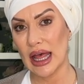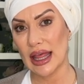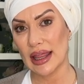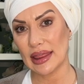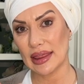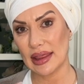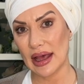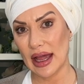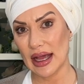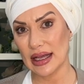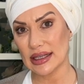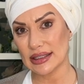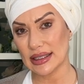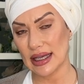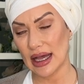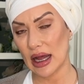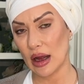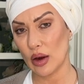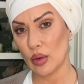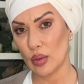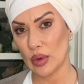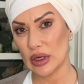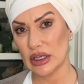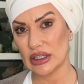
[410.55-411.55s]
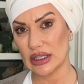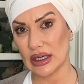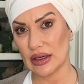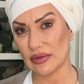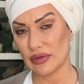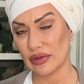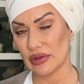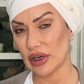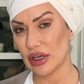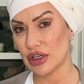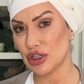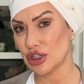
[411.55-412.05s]
That's how we
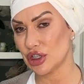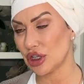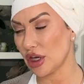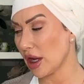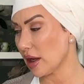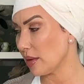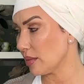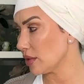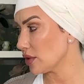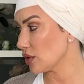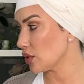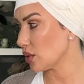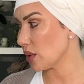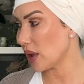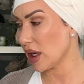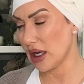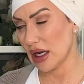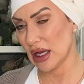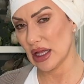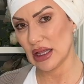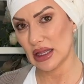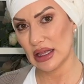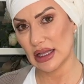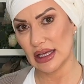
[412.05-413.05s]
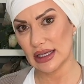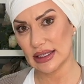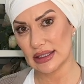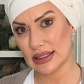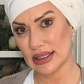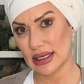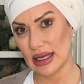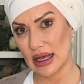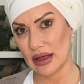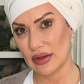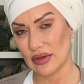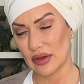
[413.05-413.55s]
differentiate between this
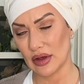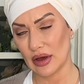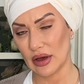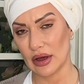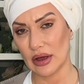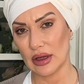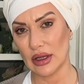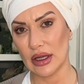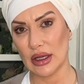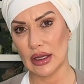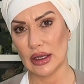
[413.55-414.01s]
leather